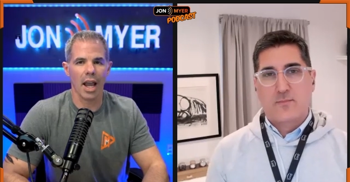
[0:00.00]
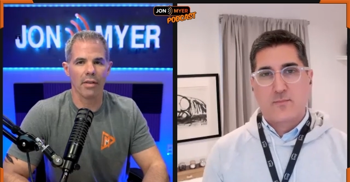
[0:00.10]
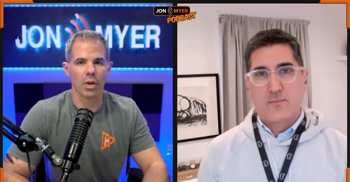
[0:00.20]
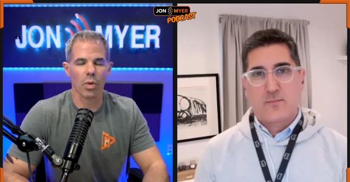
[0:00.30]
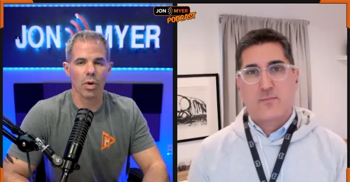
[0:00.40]

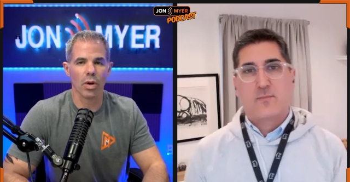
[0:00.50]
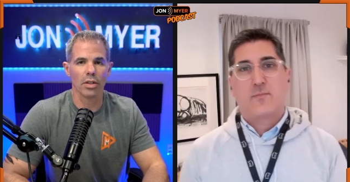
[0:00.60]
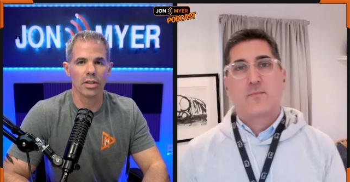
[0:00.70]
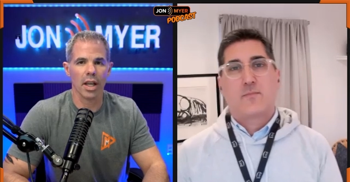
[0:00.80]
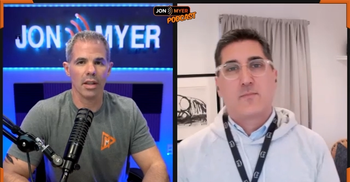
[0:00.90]
Speaker 1: afterwards
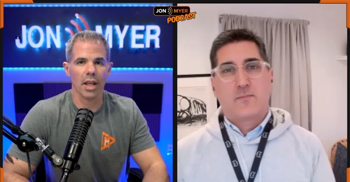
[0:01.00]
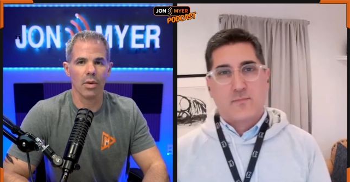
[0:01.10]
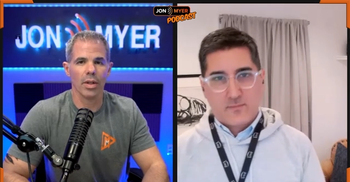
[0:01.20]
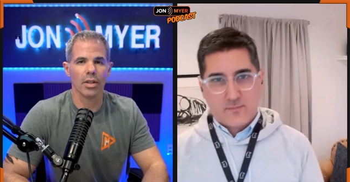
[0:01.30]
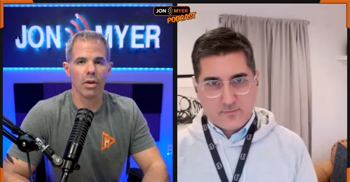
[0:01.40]
and that we
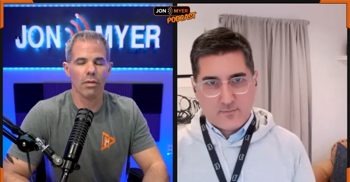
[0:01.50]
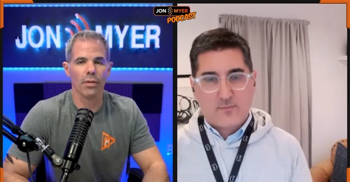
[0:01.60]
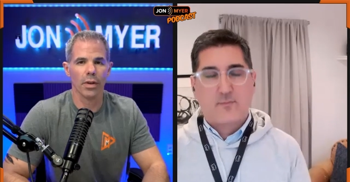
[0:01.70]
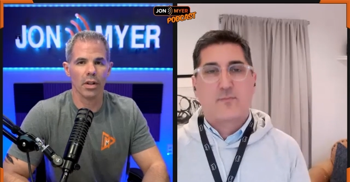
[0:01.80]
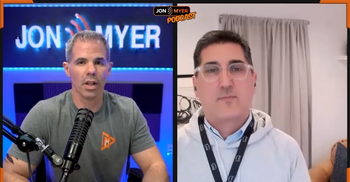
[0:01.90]
don't
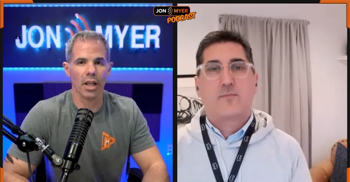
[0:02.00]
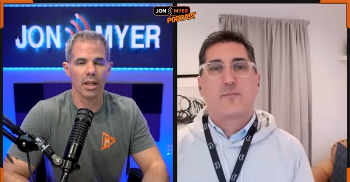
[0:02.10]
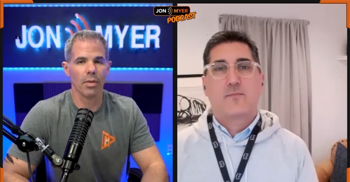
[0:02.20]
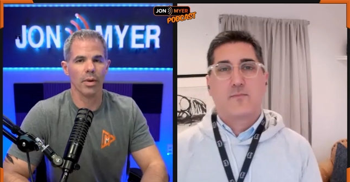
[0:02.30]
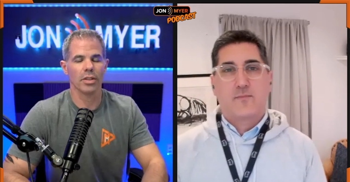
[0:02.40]
feel like
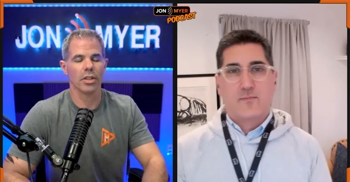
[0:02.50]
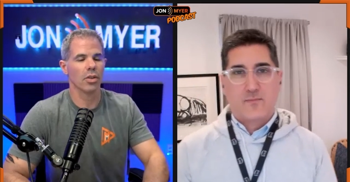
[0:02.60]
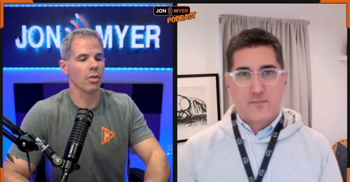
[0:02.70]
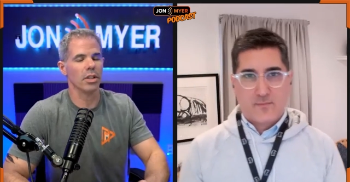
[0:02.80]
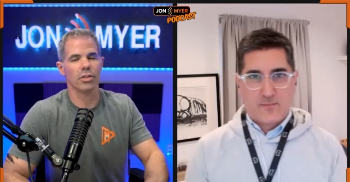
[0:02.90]
we just
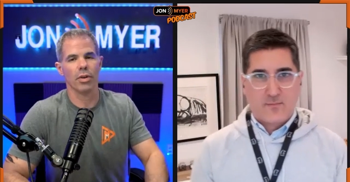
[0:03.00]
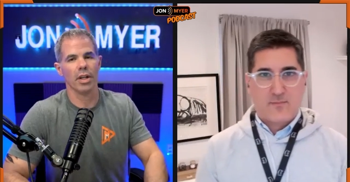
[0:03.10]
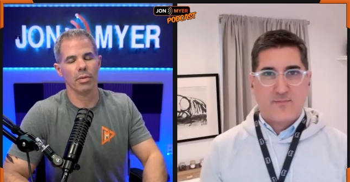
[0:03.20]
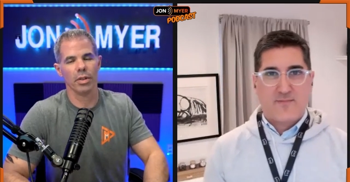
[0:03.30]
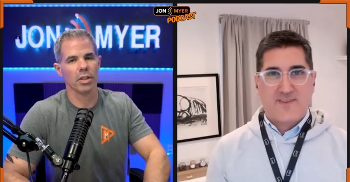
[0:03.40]
totally drained
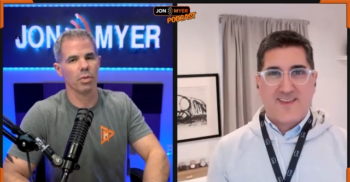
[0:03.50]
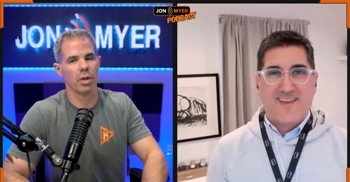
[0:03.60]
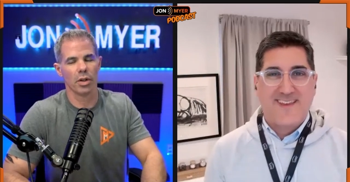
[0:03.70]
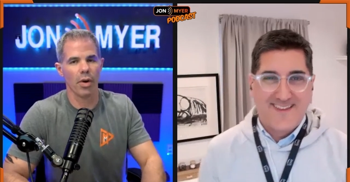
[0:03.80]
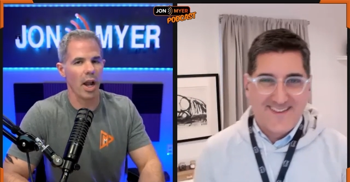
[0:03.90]
and we just want to
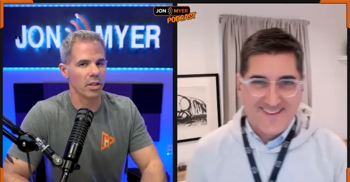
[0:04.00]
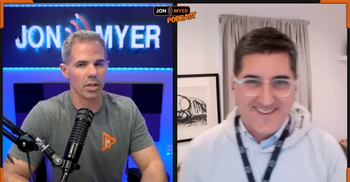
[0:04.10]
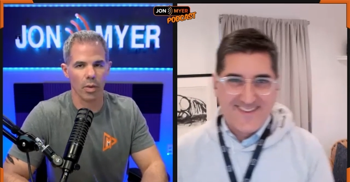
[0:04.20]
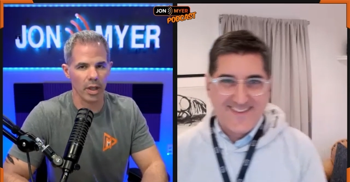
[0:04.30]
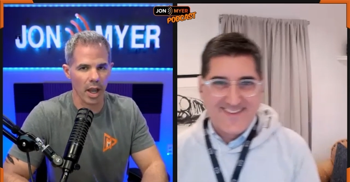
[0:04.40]
crash the
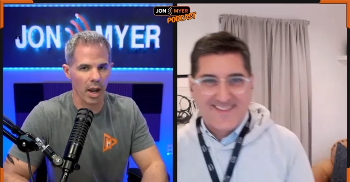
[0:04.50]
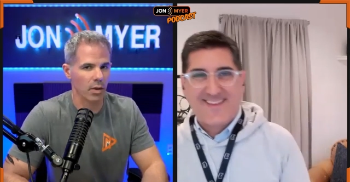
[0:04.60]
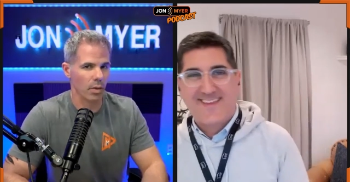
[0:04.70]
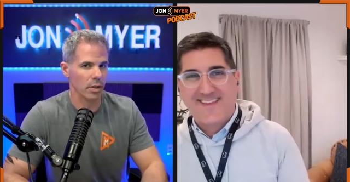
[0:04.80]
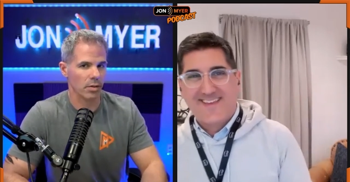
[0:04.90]
week
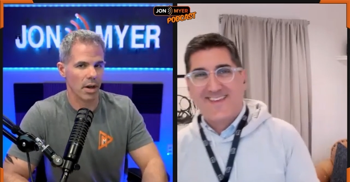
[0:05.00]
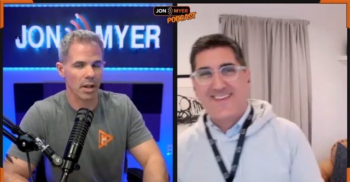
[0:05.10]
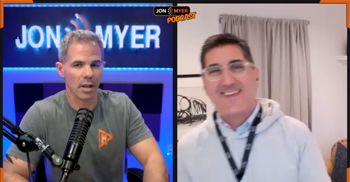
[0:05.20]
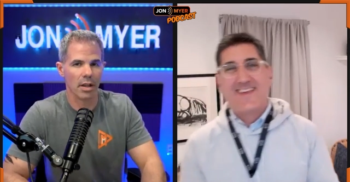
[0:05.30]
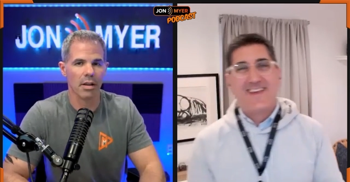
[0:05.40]
afterwards,
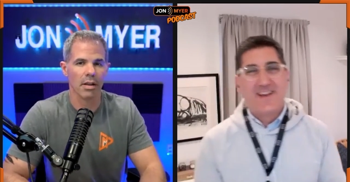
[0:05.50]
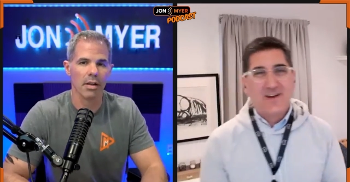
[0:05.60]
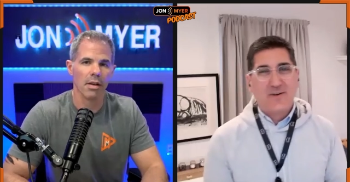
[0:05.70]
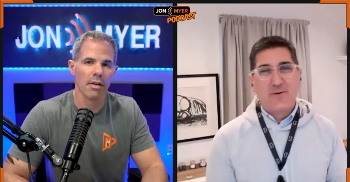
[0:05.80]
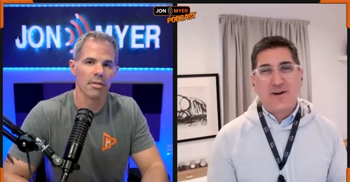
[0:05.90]
right?
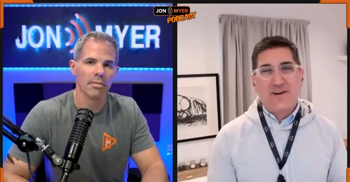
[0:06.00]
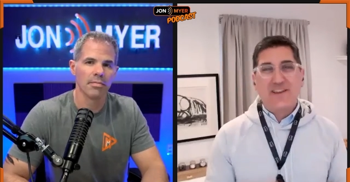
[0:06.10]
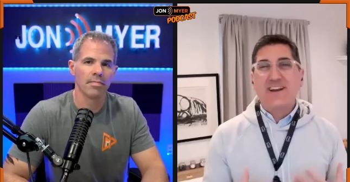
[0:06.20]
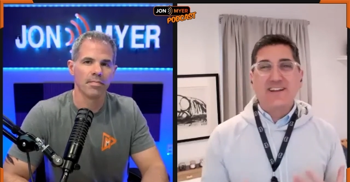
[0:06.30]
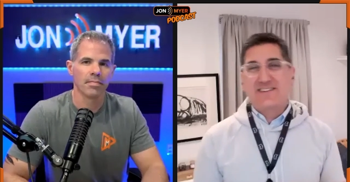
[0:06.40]
Speaker 2: Well, you're going
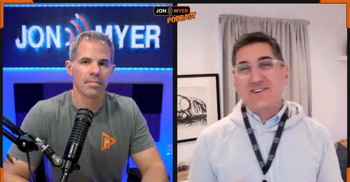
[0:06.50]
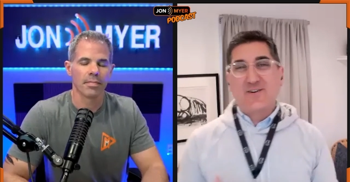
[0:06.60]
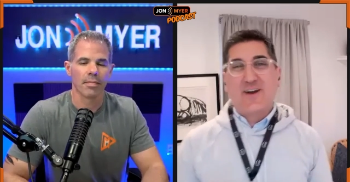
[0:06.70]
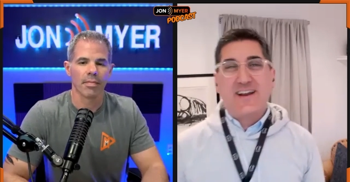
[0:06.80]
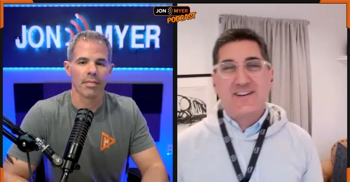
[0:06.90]
to still
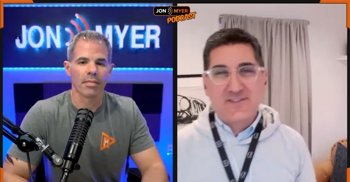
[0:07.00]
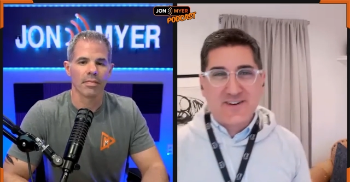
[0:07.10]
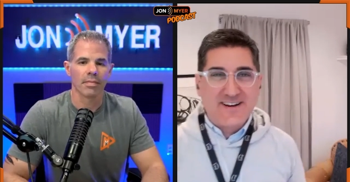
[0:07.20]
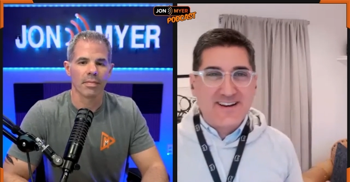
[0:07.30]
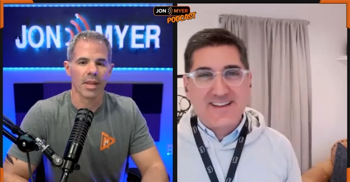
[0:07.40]
crash. You're going
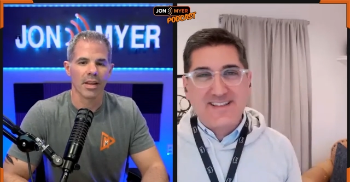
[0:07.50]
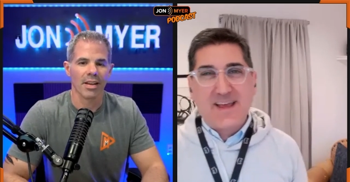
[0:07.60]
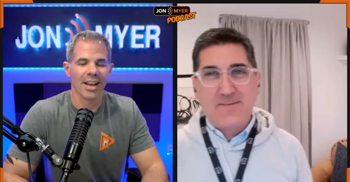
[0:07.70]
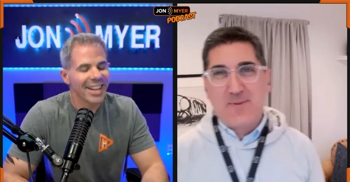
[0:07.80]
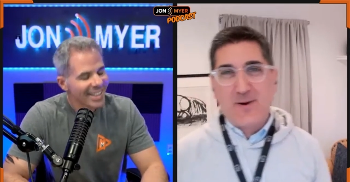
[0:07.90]
to get
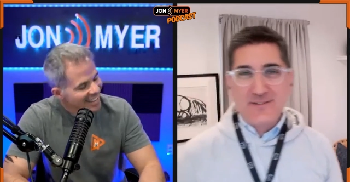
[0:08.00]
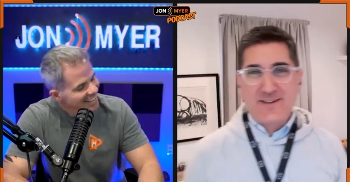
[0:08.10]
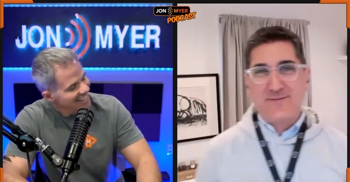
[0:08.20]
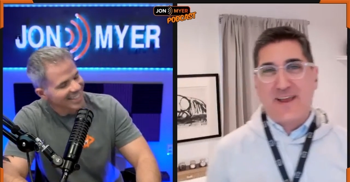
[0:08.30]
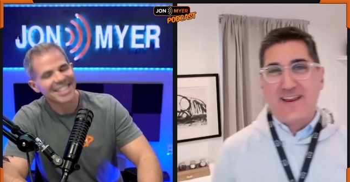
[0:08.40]
that
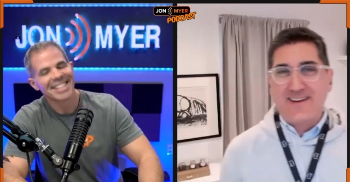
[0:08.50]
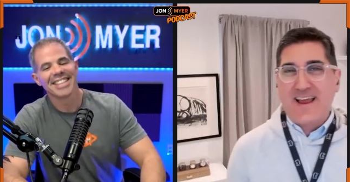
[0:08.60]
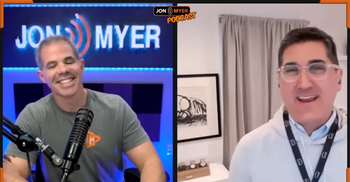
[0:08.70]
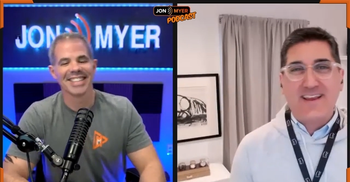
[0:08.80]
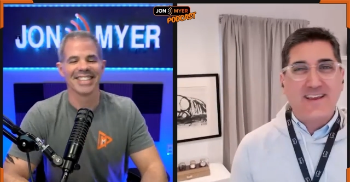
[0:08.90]
post-event
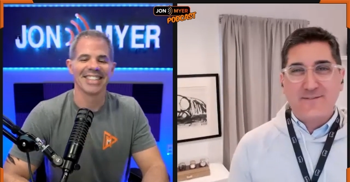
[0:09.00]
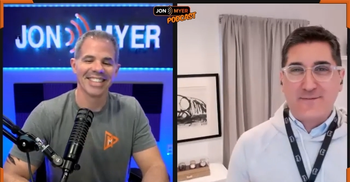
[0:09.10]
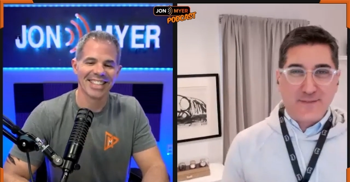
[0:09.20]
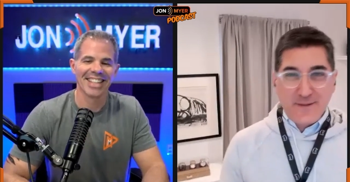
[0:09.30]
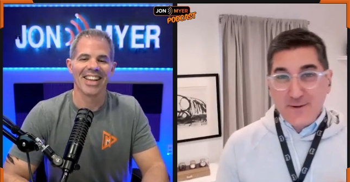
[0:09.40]
like
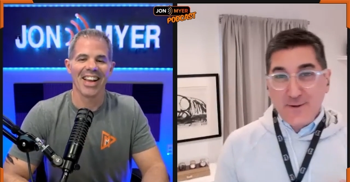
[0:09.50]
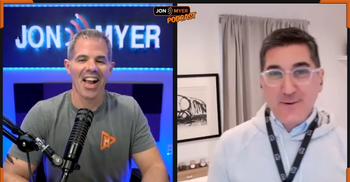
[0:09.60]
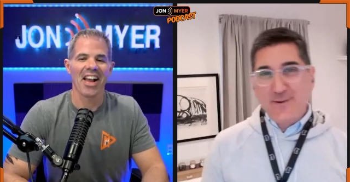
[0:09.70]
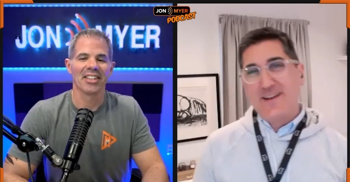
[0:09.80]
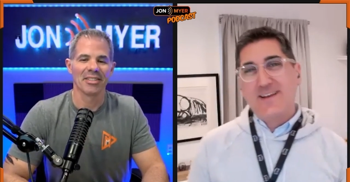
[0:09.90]

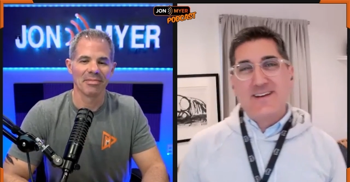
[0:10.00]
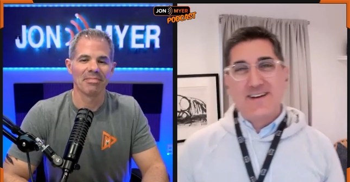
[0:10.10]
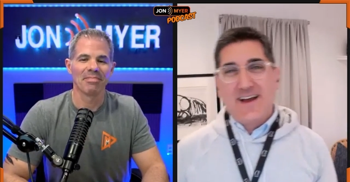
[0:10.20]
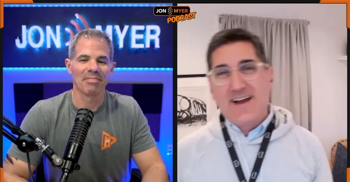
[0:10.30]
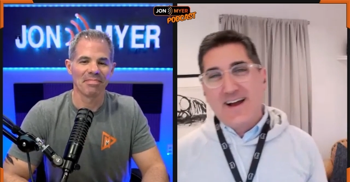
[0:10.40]
flu
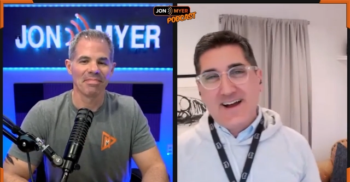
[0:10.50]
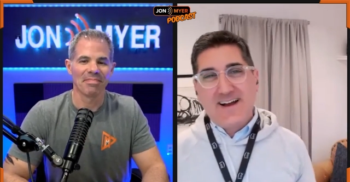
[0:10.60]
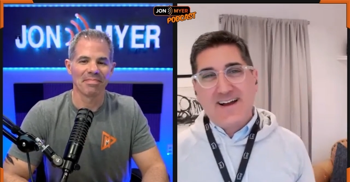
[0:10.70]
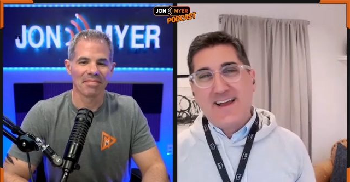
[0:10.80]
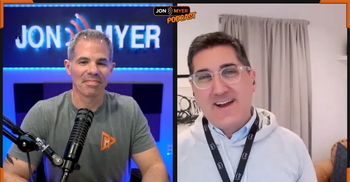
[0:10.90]

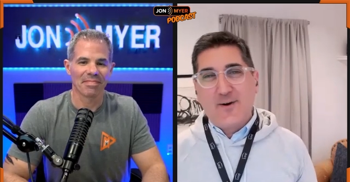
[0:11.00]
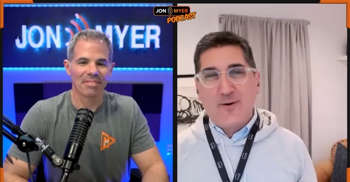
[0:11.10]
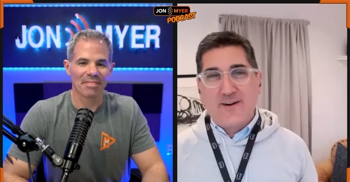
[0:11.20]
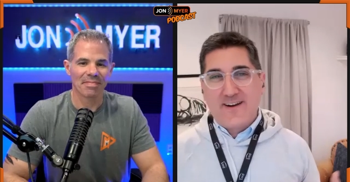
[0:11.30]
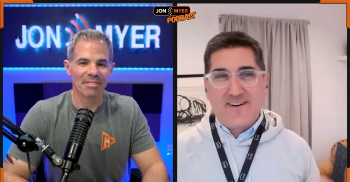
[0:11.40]
uh,
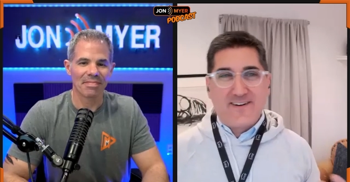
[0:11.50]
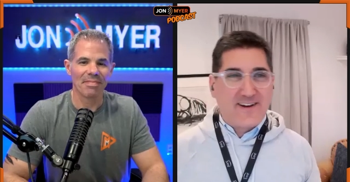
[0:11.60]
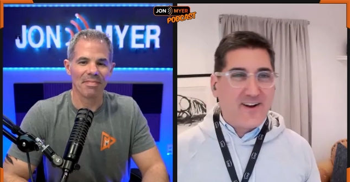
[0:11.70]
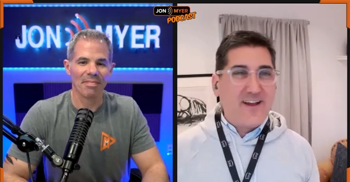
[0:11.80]
or, or,